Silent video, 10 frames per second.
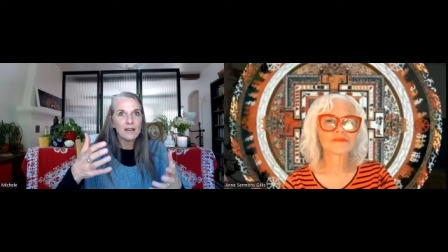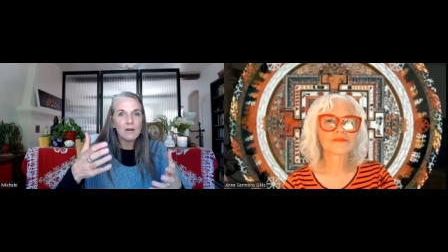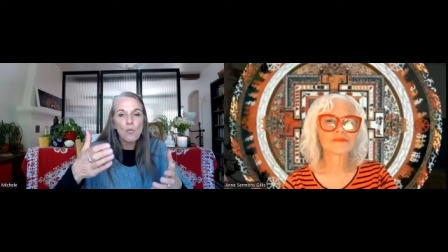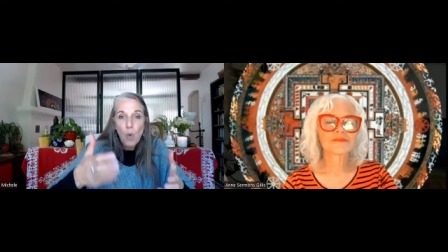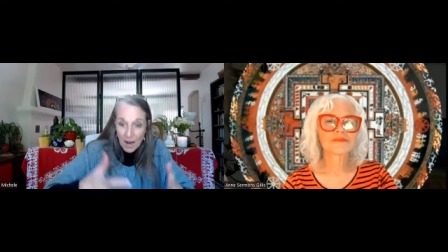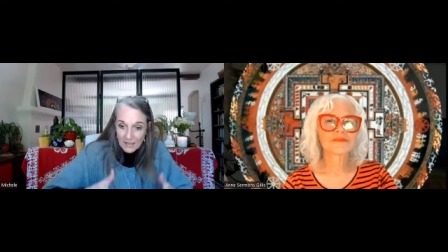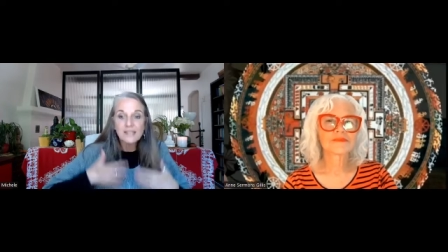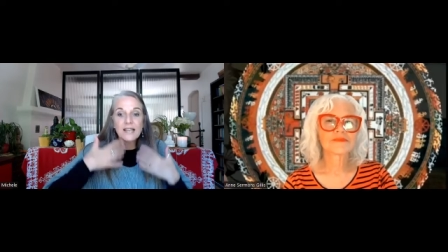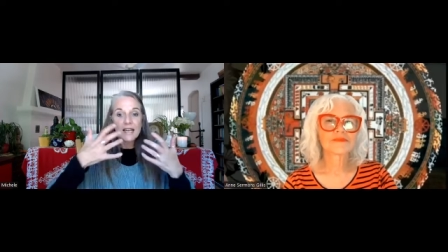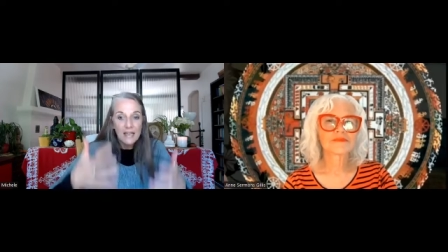wants
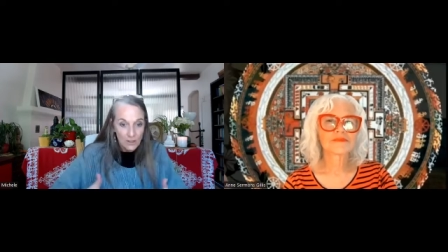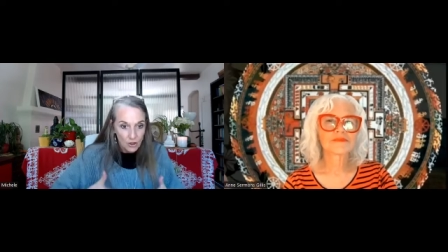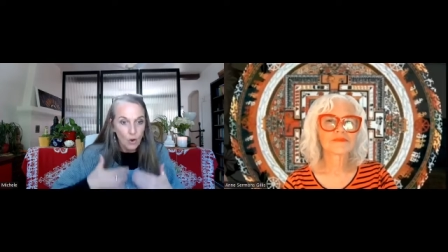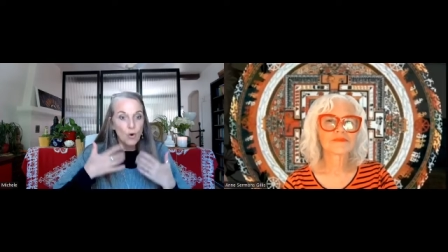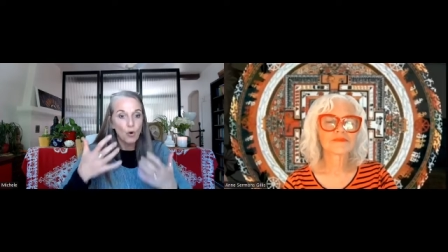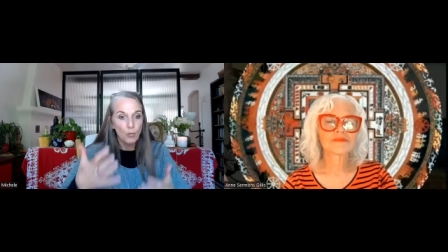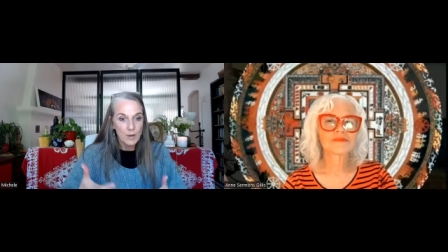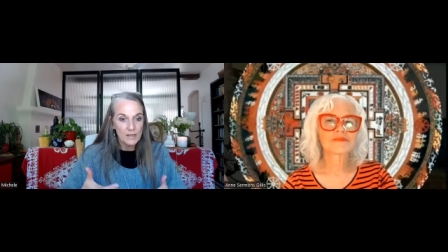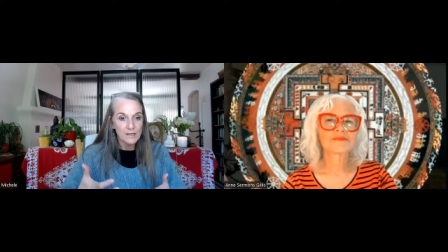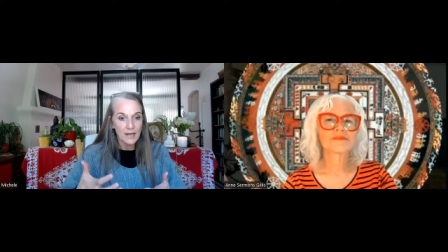to eat the whole
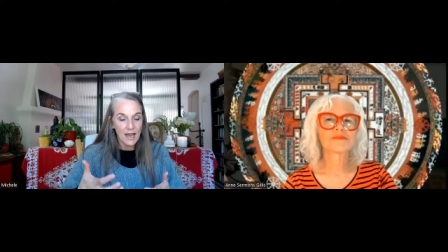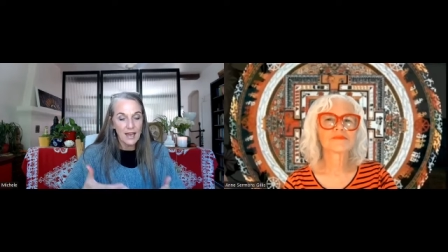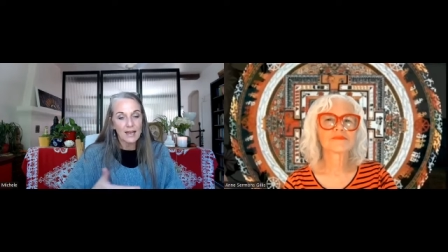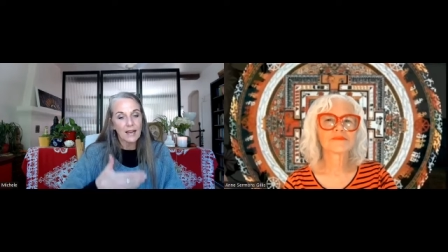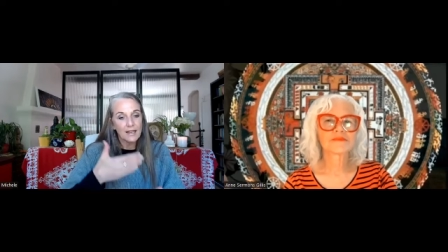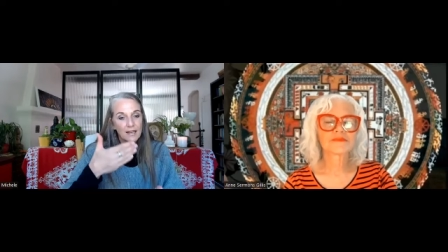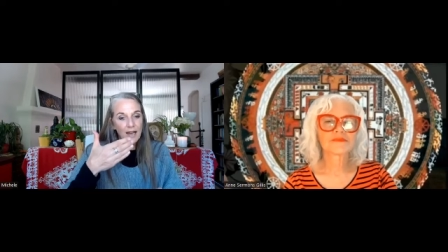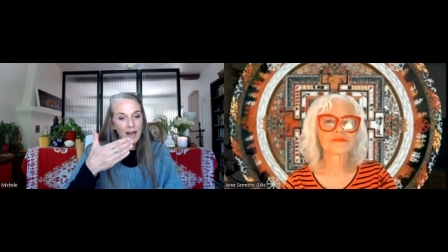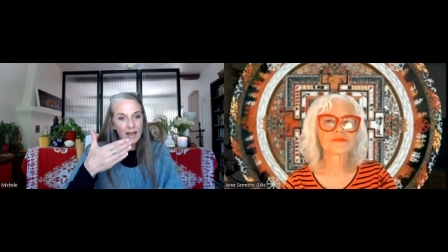piece of cake. I can